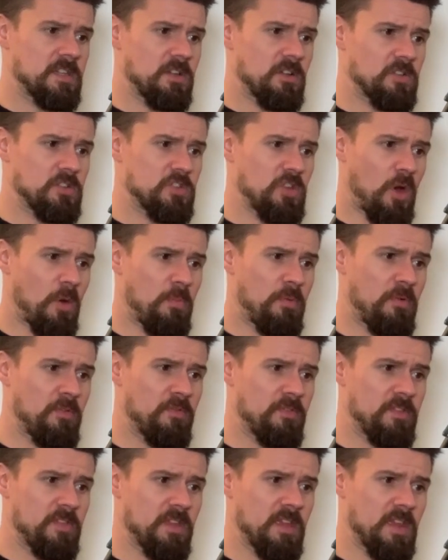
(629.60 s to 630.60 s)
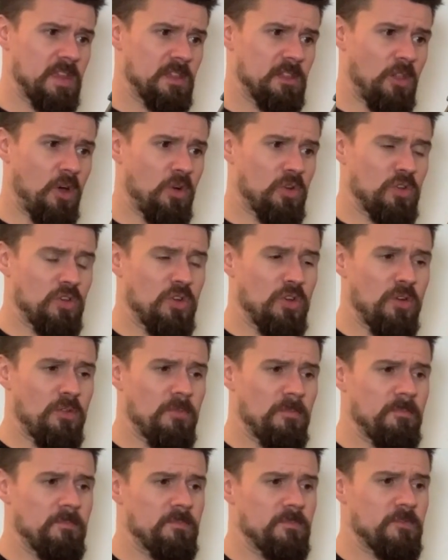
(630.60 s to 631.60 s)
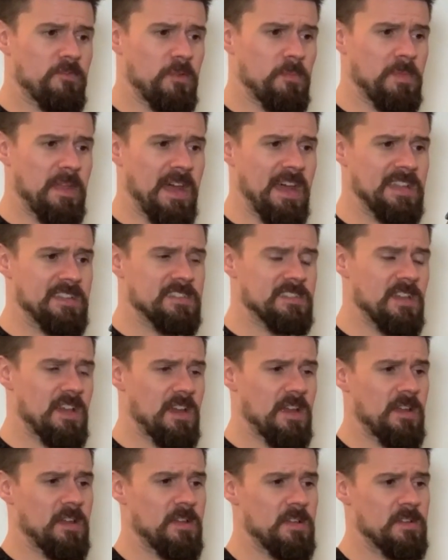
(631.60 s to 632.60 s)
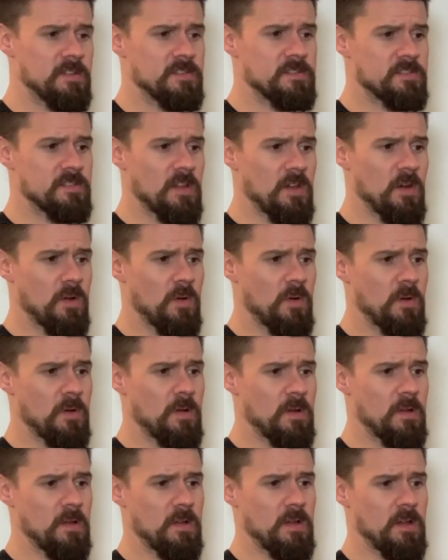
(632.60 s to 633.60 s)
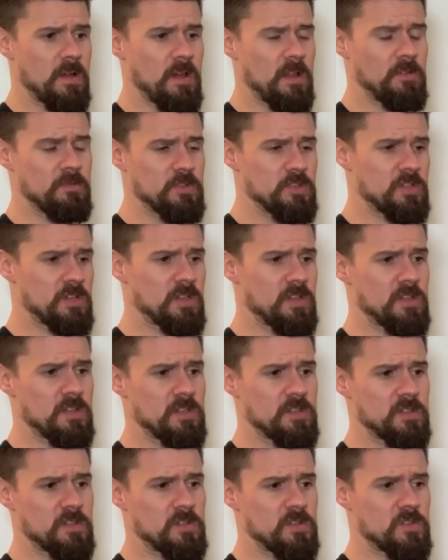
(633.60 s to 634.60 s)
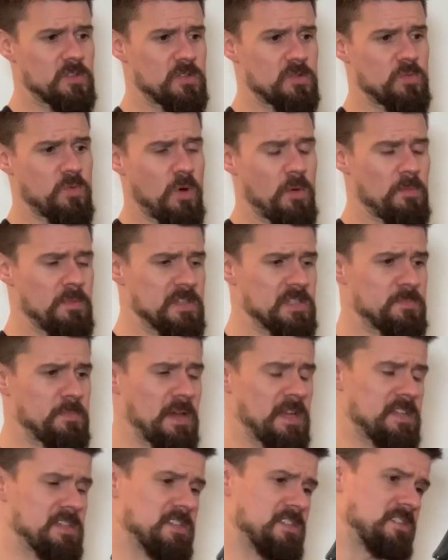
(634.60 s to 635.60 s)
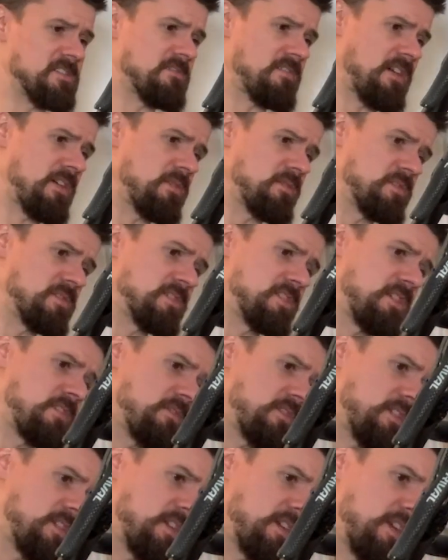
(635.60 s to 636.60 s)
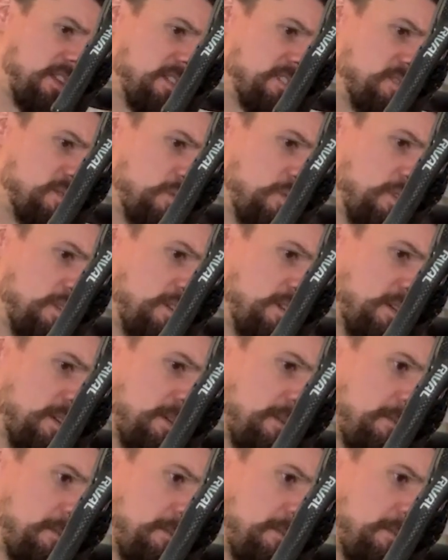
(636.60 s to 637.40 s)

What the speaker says: on top of the lock nut from the headset. So I'm just going to swap the spacers around and see if I can get it to work.